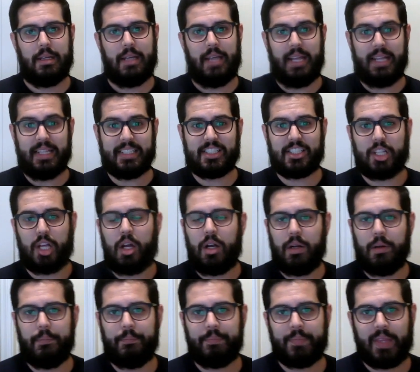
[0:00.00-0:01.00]
In this
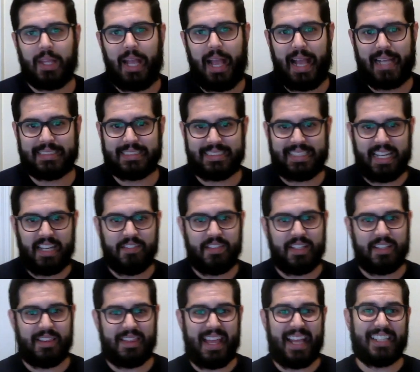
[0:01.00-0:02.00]
psalm, as
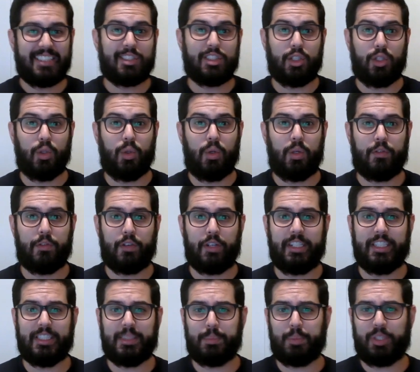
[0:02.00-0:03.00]
David thanks the Lord for
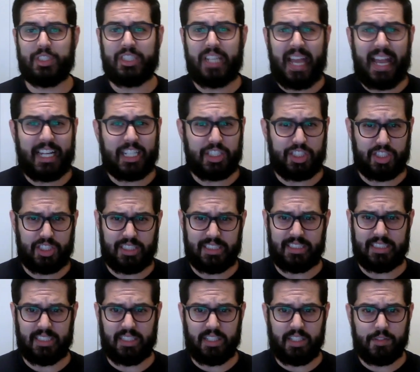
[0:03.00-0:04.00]
his protection and
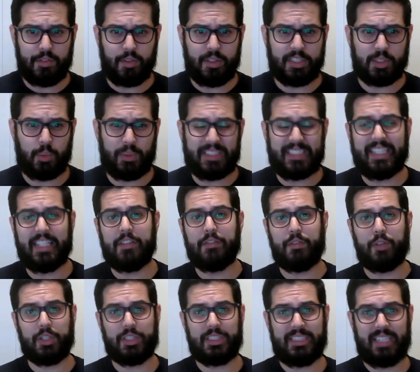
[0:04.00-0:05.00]
deliverance, we see in
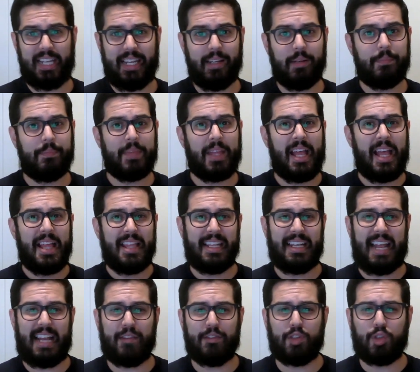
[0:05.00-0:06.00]
verse 8 that
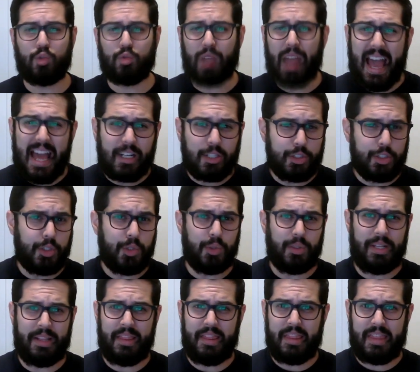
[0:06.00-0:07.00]
out of gratitude
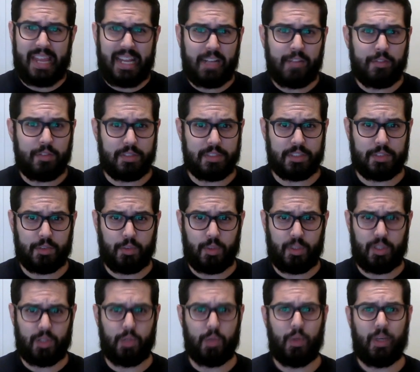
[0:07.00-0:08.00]
and thankfulness for what
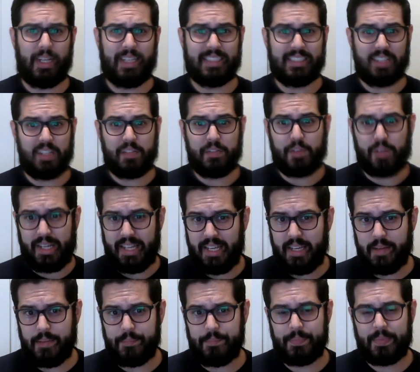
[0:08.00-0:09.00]
the Lord has done for
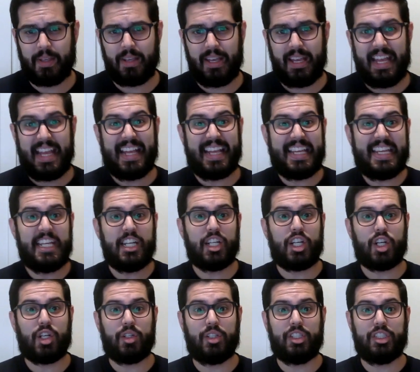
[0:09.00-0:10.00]
him, he
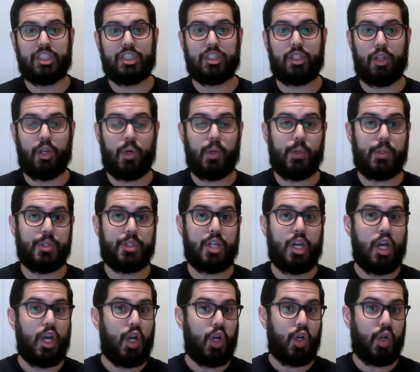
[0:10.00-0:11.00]
encourages those
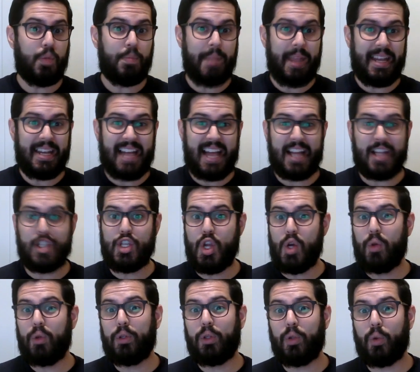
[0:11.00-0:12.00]
who may not
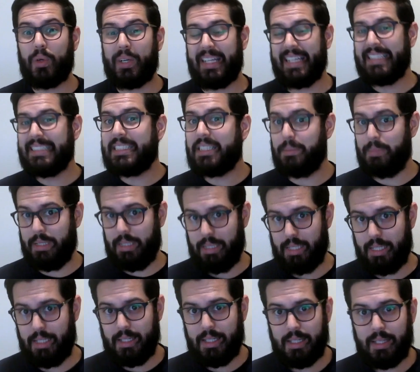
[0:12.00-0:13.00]
know the Lord intimately